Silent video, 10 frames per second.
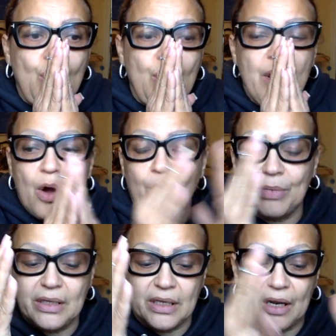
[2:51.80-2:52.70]
help
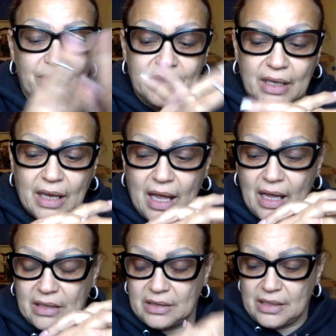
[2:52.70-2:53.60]
me get everything I
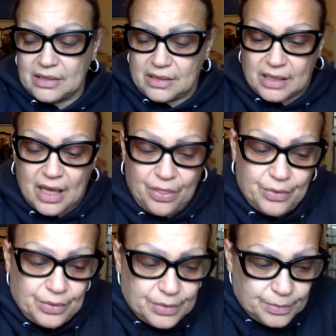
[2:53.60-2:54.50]
had to get together.